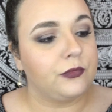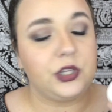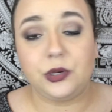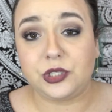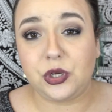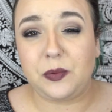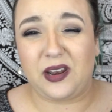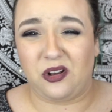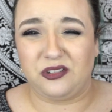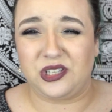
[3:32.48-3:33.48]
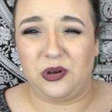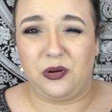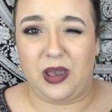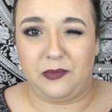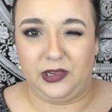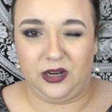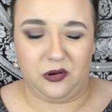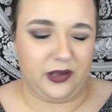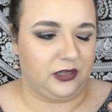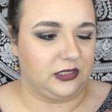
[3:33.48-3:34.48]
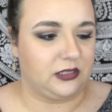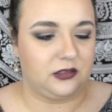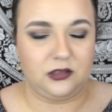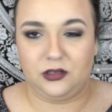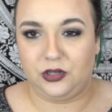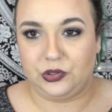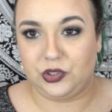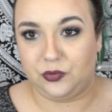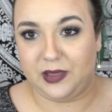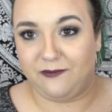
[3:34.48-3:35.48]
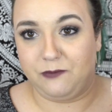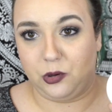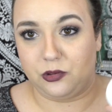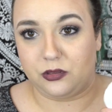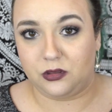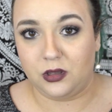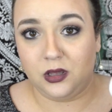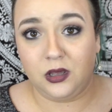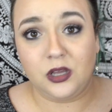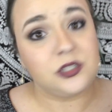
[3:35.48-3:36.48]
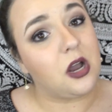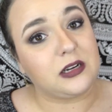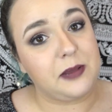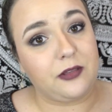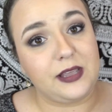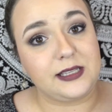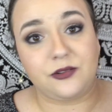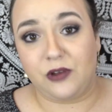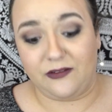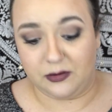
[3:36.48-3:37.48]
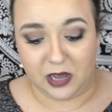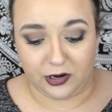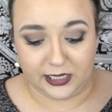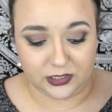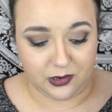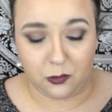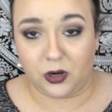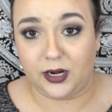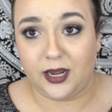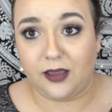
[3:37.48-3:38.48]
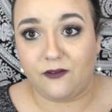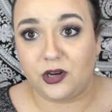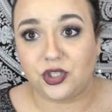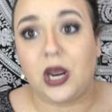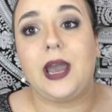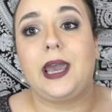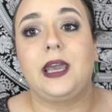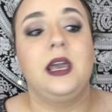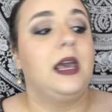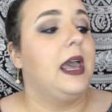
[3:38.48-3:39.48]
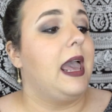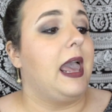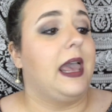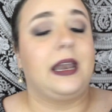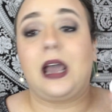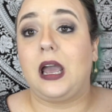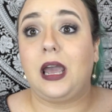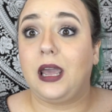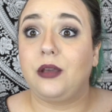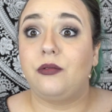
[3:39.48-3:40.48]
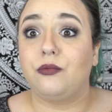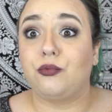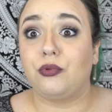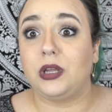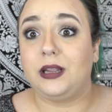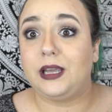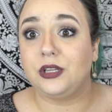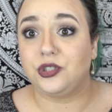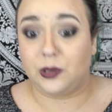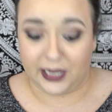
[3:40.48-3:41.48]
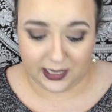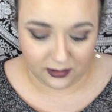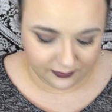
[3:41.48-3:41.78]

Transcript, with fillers: YouTube, and also Emily Noel's YouTube. They both talked about this and raved about it, so I wanted to give it a try, and I really enjoy it.